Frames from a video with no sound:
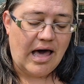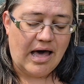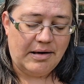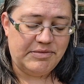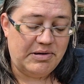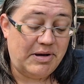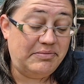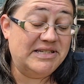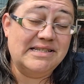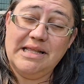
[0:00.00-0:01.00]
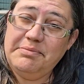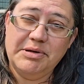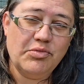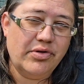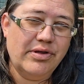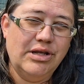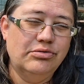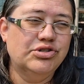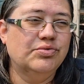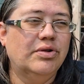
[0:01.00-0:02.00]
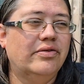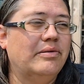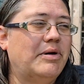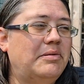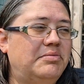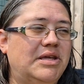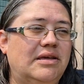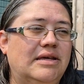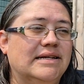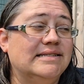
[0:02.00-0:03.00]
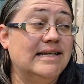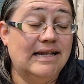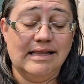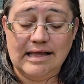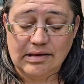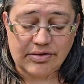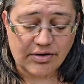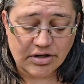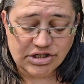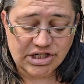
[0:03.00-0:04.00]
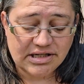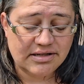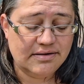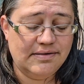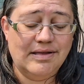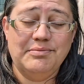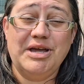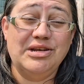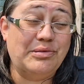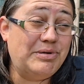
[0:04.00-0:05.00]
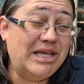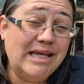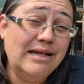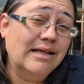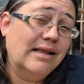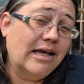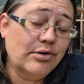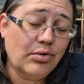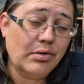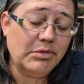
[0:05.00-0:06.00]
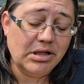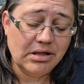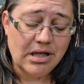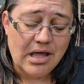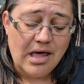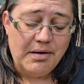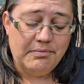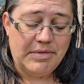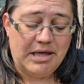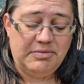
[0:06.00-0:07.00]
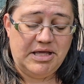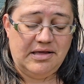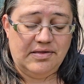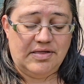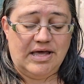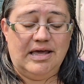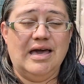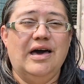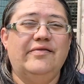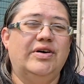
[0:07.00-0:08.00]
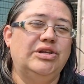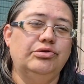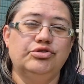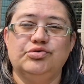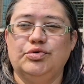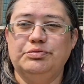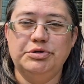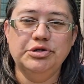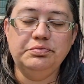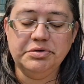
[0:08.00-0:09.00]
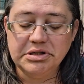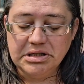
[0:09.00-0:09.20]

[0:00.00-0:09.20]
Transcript: They might be sleeping more than usual, or they might be exceedingly lethargic. They might not be eating like normal. Maybe they have unusual poop.